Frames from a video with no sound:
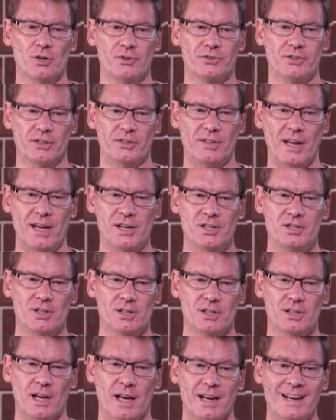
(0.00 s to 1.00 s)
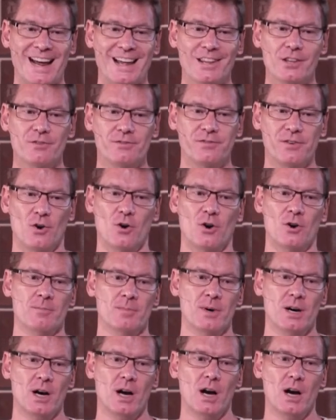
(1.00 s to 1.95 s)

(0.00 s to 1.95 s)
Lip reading: detention, another form